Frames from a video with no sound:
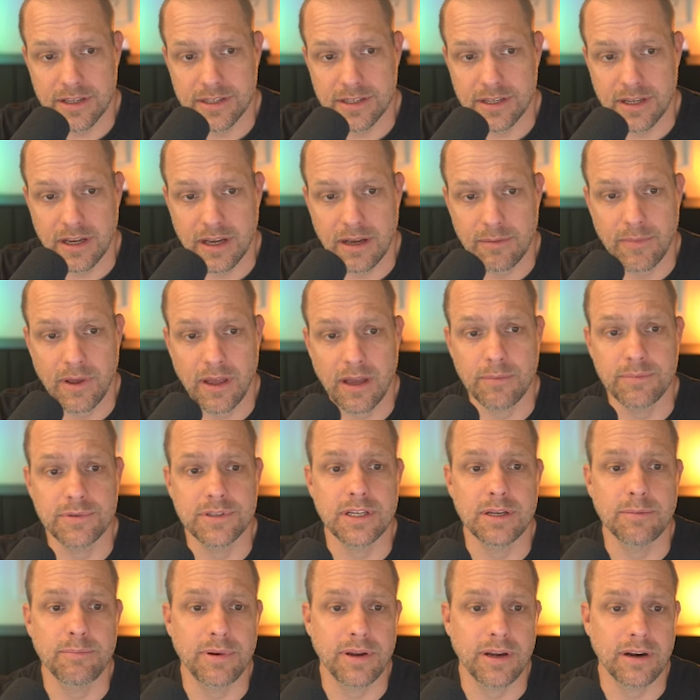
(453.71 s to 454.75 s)
helps
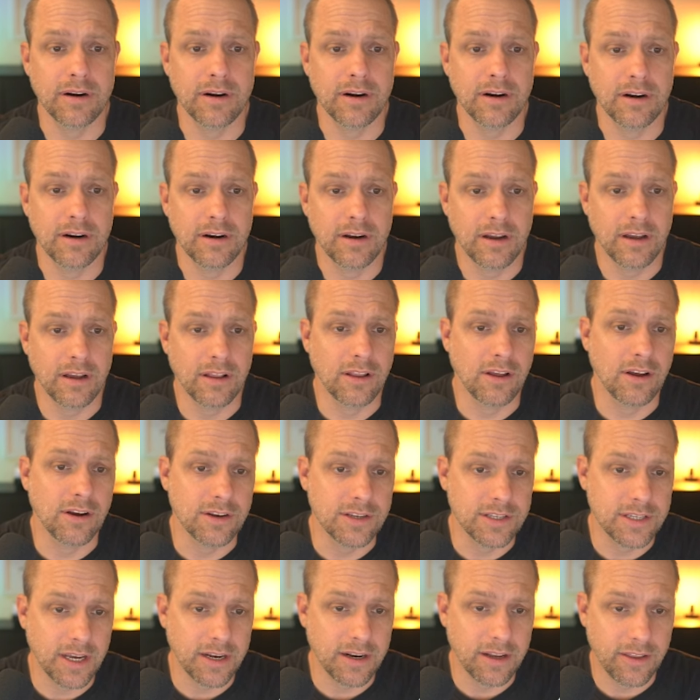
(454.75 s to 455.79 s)
it appear
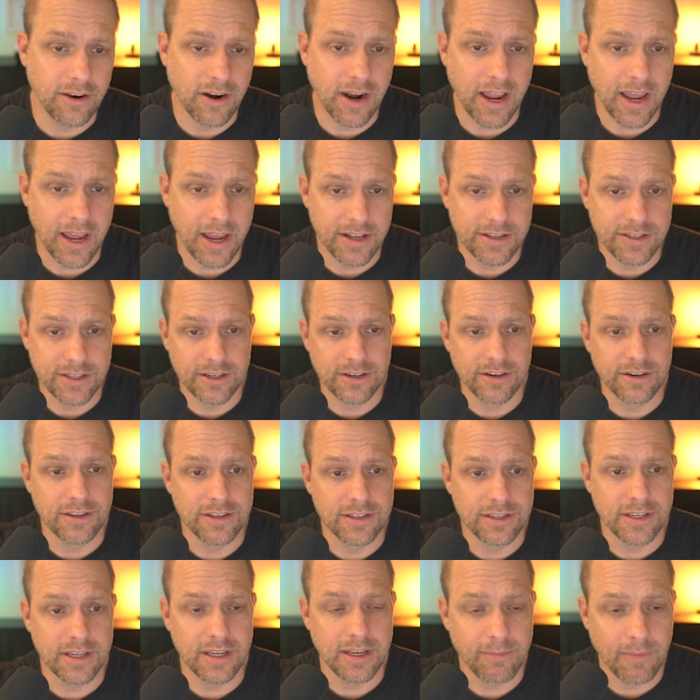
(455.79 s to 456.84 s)
alongside other ads that are in the
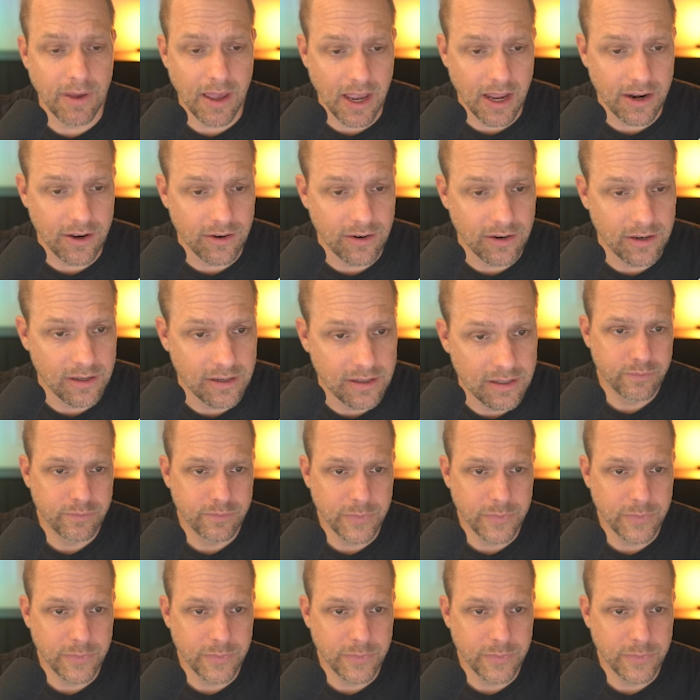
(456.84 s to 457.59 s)
same ad unit.